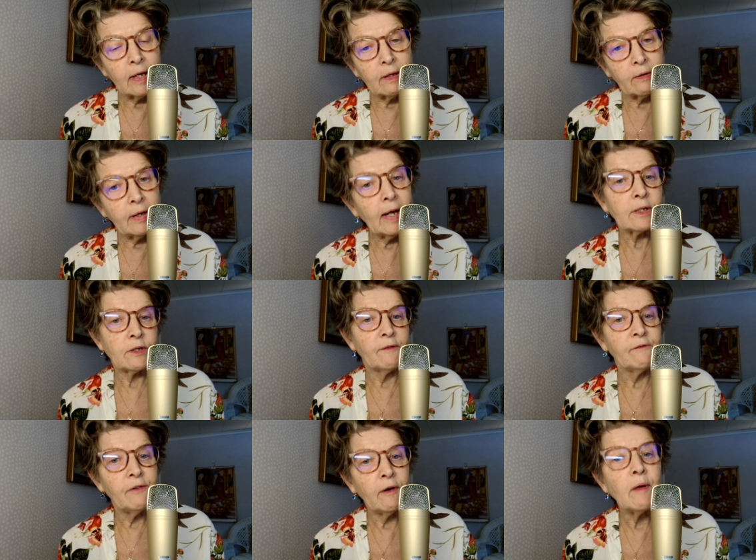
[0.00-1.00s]
get
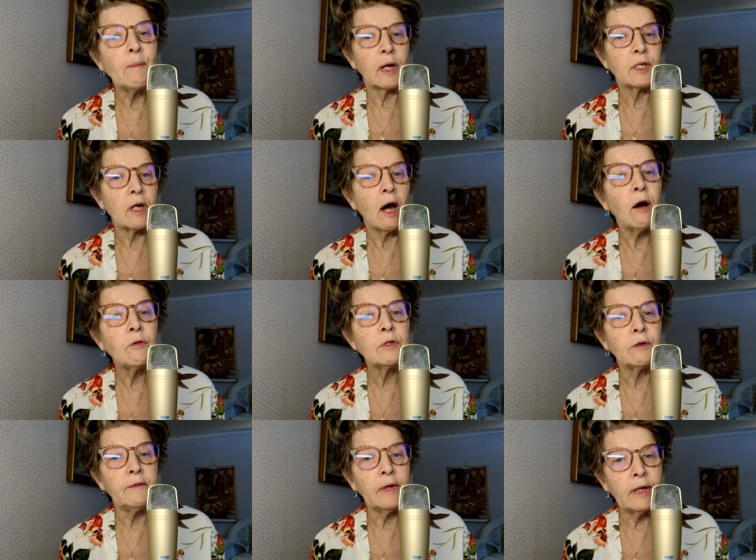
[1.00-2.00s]
very much
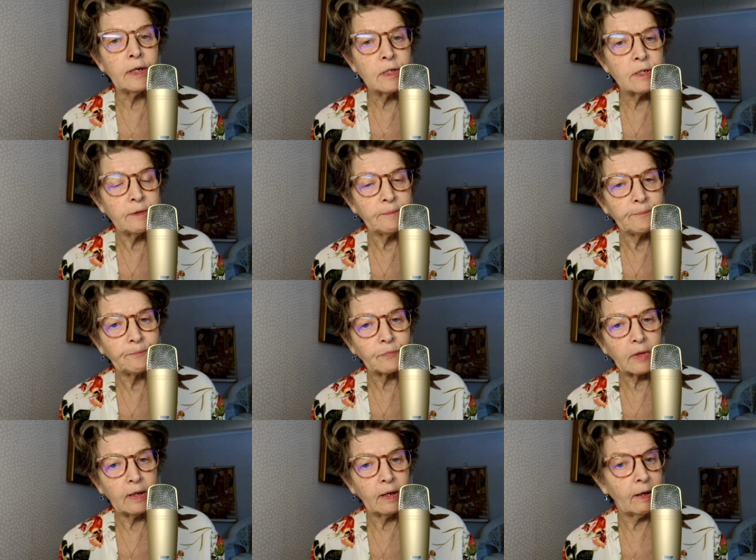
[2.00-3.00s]
out of it,
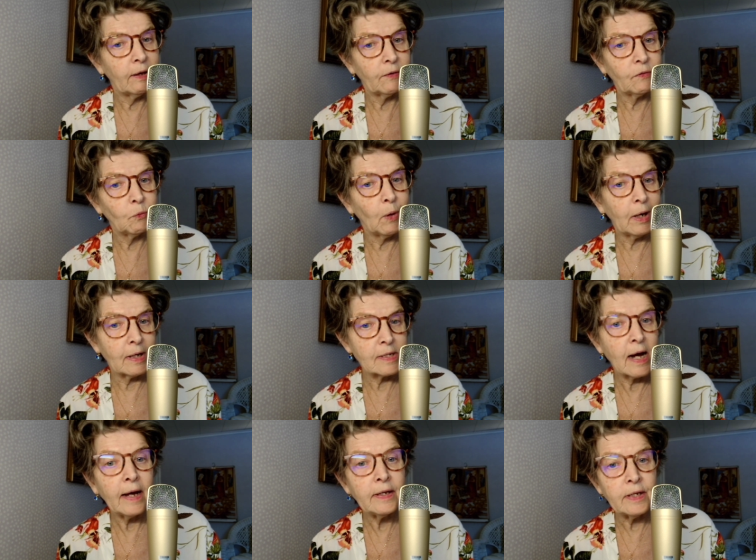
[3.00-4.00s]
as well as
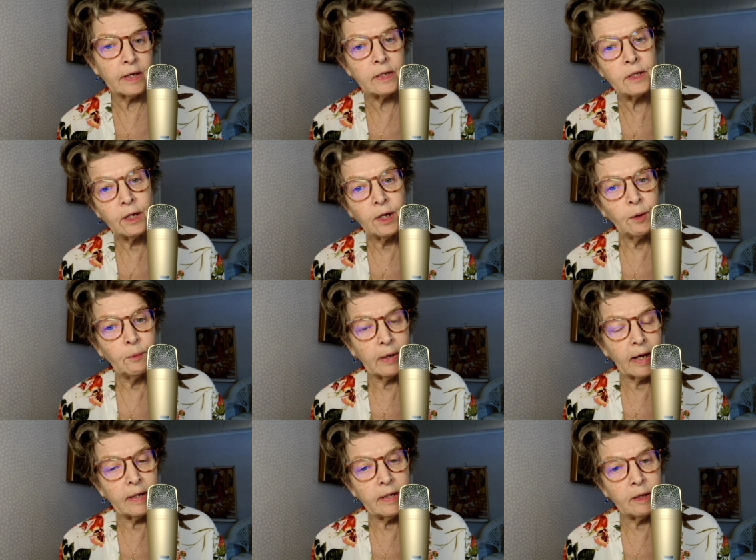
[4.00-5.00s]
I did when
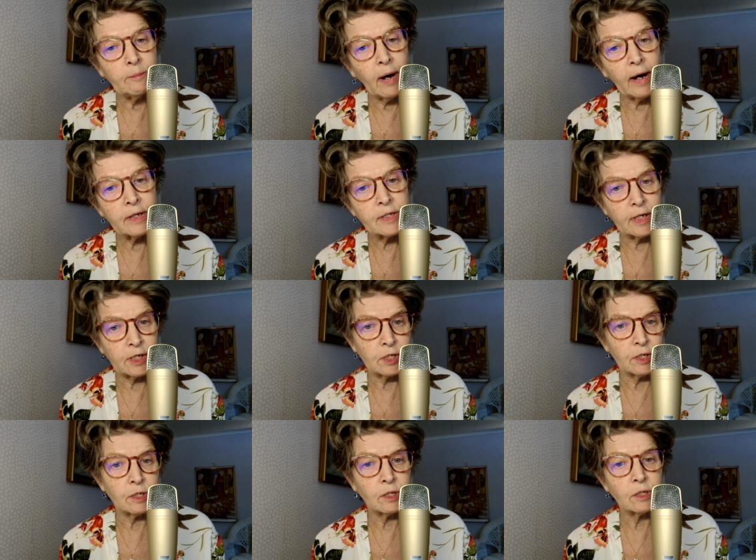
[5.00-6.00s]
I did my
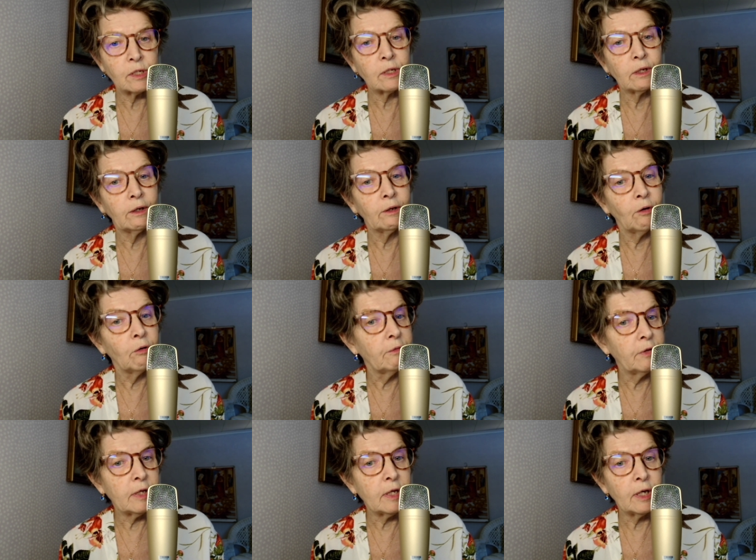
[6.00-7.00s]
sessions over
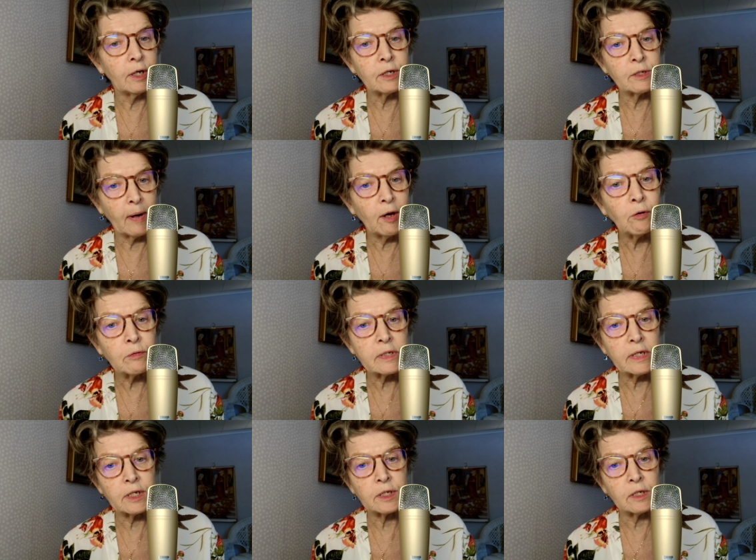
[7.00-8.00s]
the years, my own
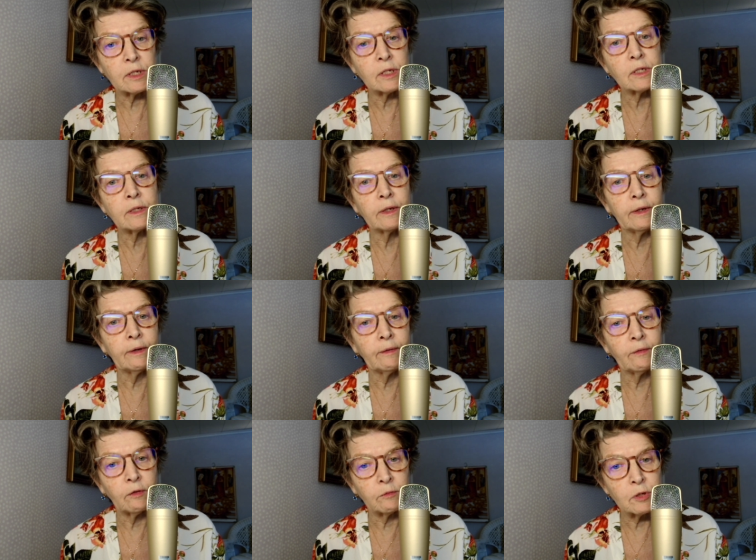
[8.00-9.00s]
sessions,
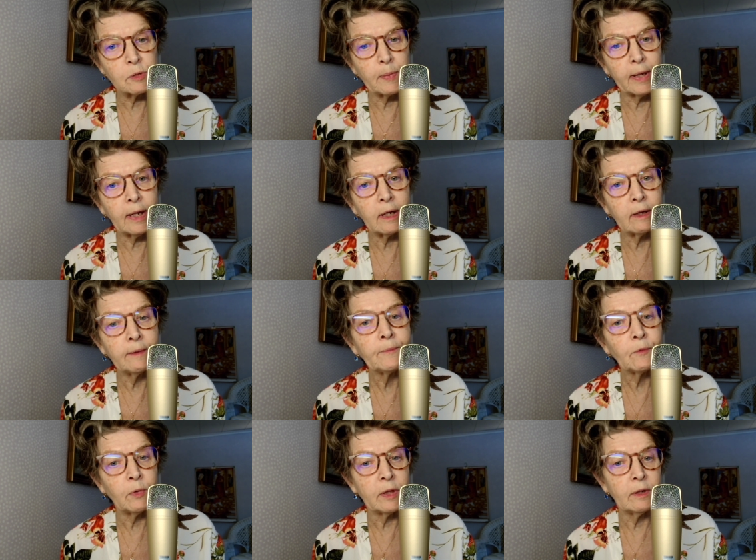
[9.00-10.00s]
so to speak,
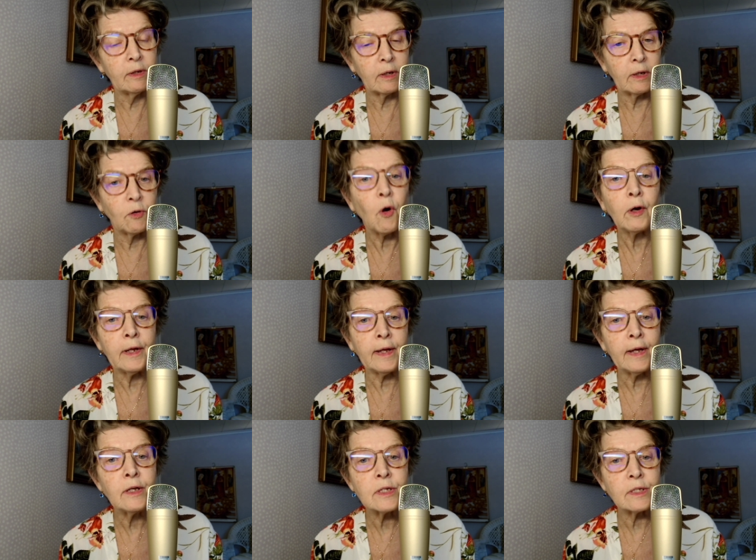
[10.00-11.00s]
with
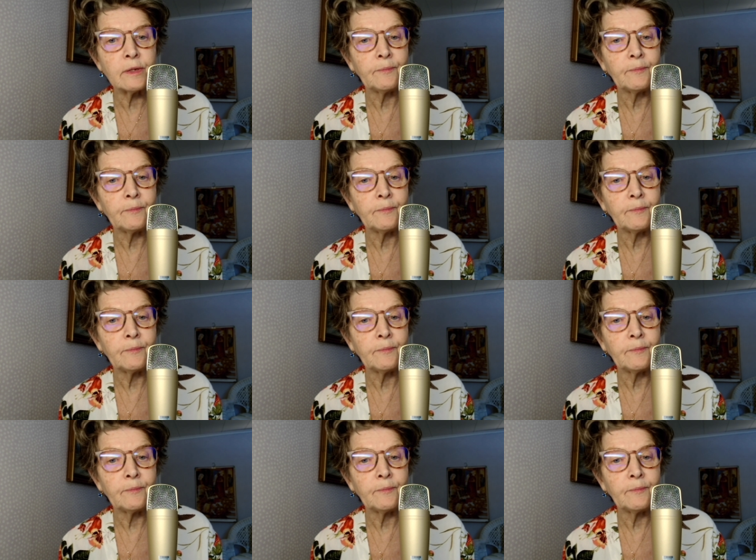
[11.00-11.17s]
colleagues.